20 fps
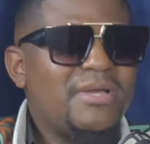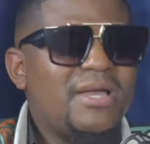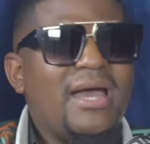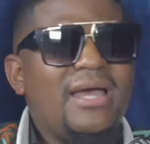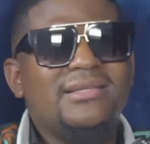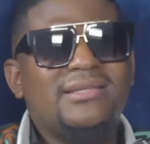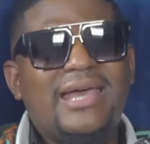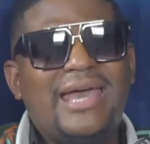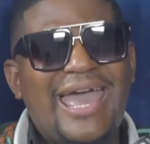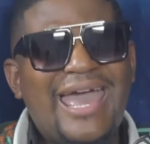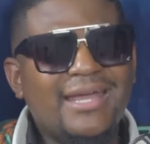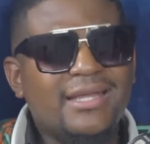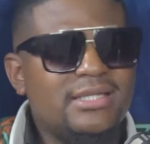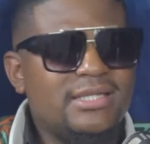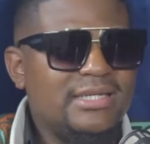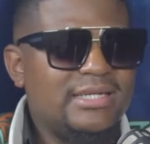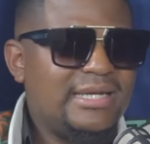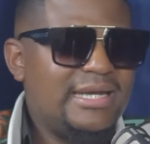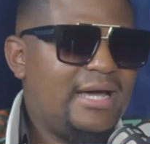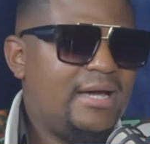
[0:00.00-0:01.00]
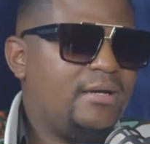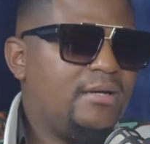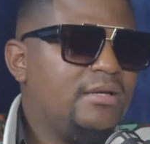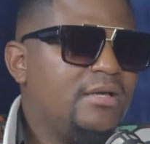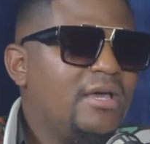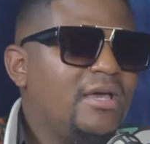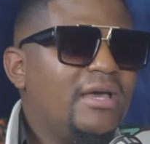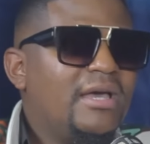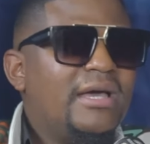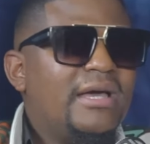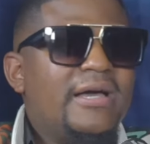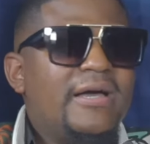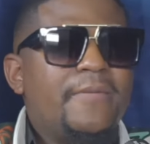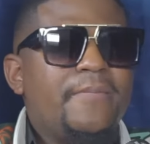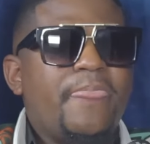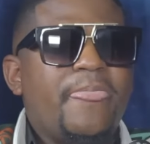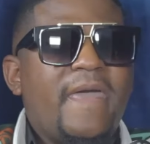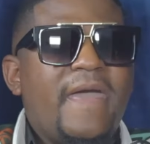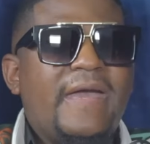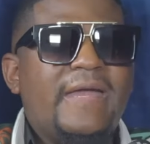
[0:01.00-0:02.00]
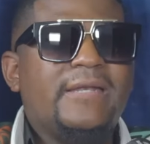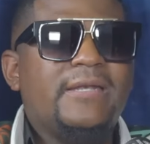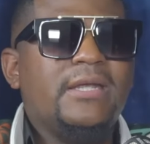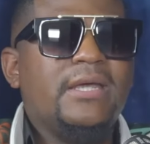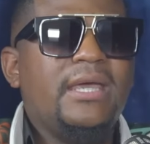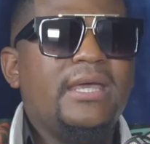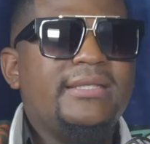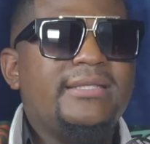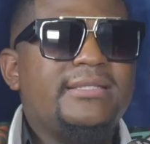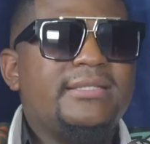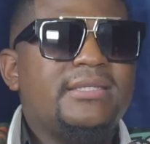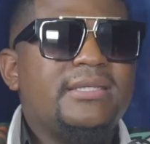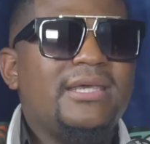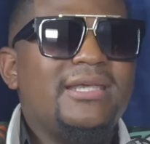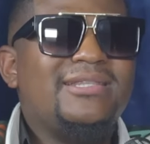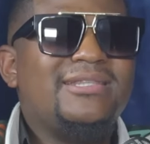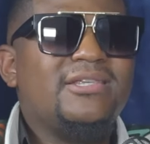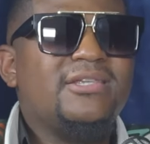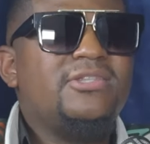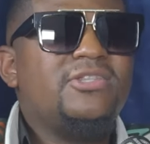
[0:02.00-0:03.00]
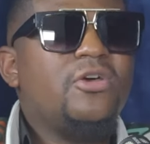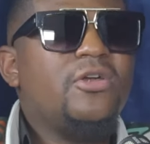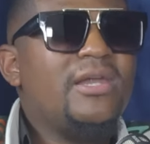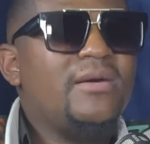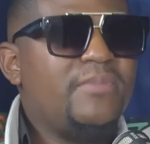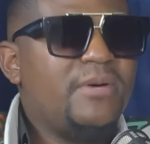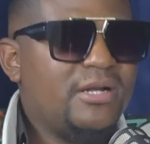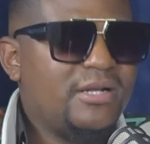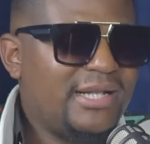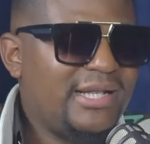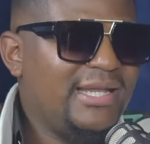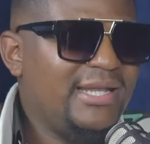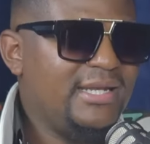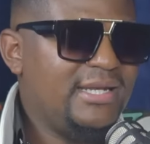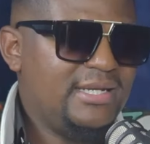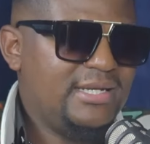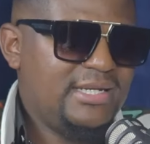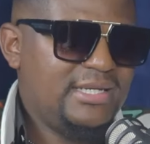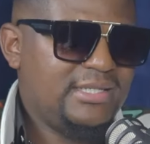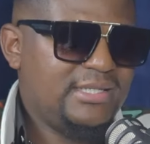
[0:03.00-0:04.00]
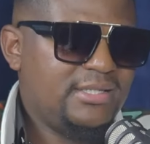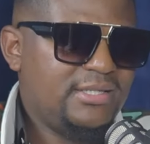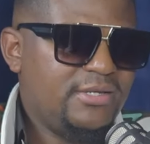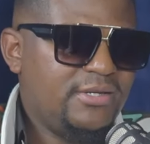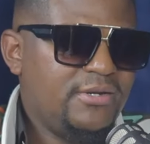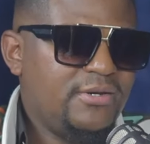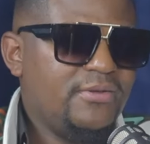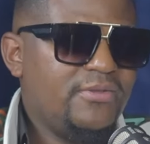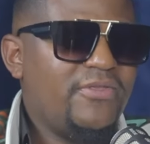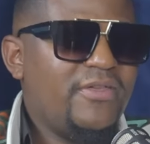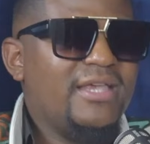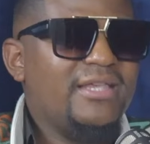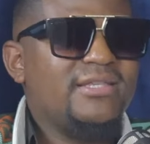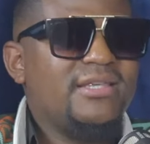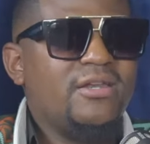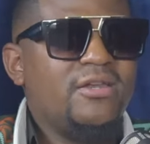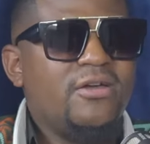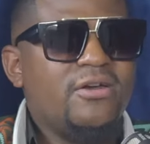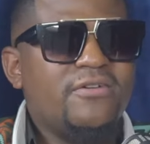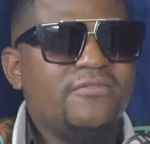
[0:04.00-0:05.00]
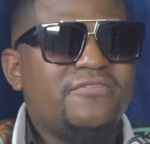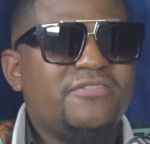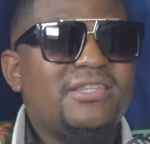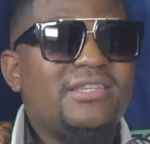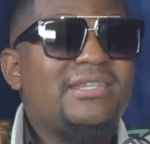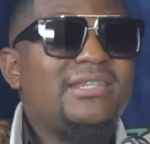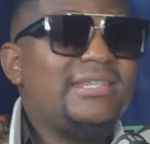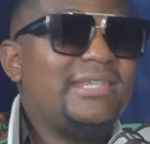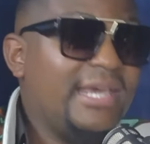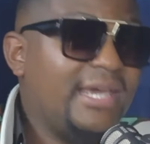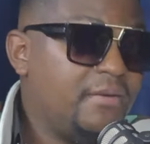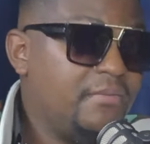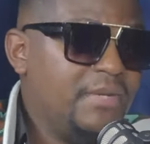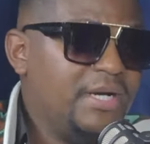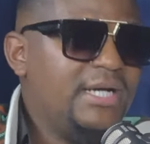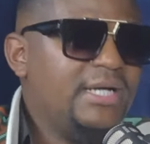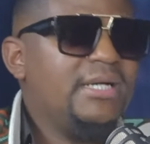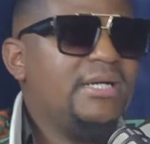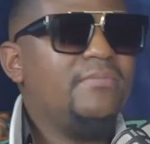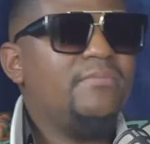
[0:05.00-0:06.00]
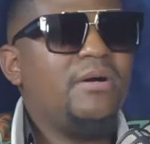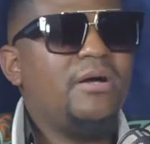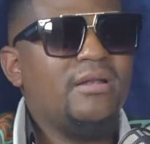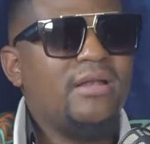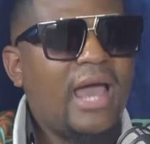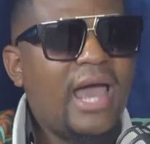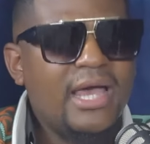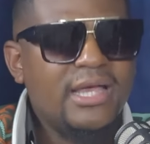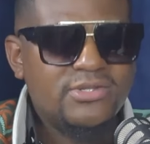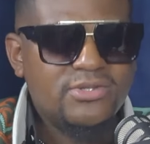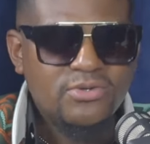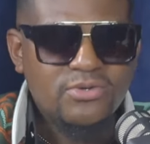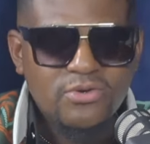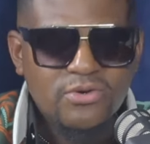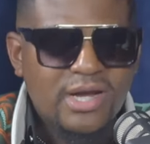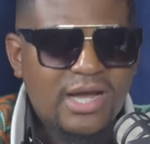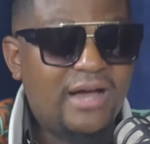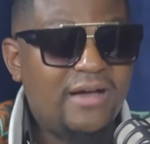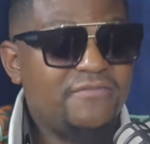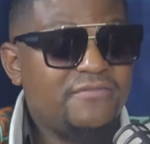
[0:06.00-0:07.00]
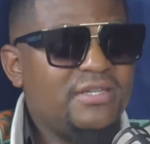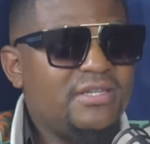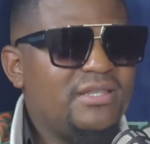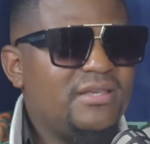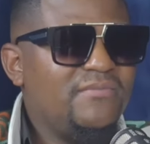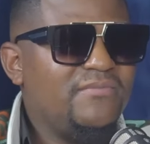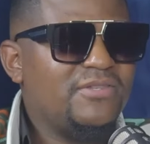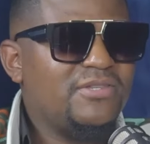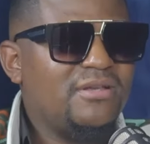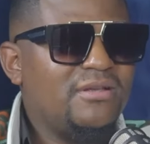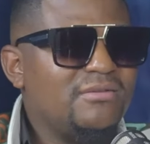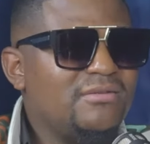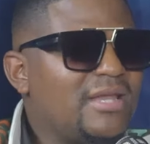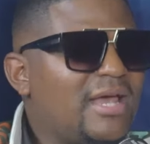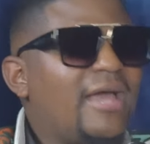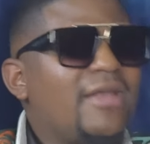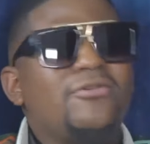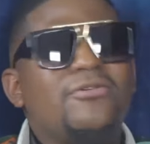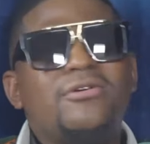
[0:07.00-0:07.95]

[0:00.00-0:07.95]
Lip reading: guys are hectic now, and it's all about cleanliness, you know. There's a lot of stigma about guys who look after themselves. I know